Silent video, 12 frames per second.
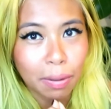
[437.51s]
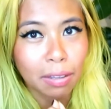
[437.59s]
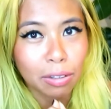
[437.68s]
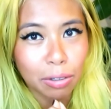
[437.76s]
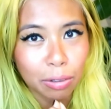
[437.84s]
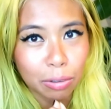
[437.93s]
but
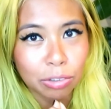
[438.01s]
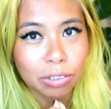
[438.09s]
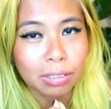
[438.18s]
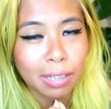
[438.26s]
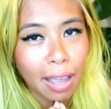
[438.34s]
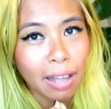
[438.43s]

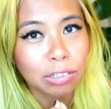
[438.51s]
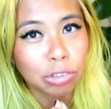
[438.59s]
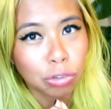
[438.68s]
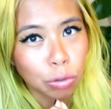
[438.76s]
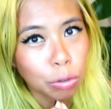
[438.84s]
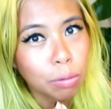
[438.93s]
they
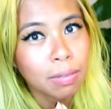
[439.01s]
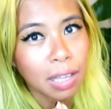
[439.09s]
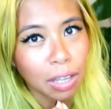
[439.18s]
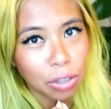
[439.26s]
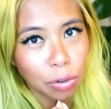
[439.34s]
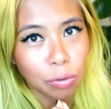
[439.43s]
assume
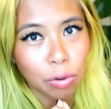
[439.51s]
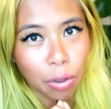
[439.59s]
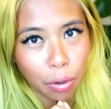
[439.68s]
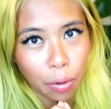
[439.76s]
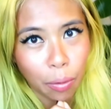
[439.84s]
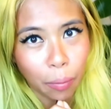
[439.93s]
that you
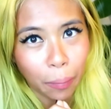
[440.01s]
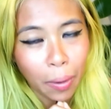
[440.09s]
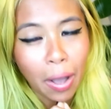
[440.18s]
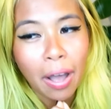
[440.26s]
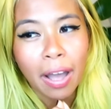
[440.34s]
know.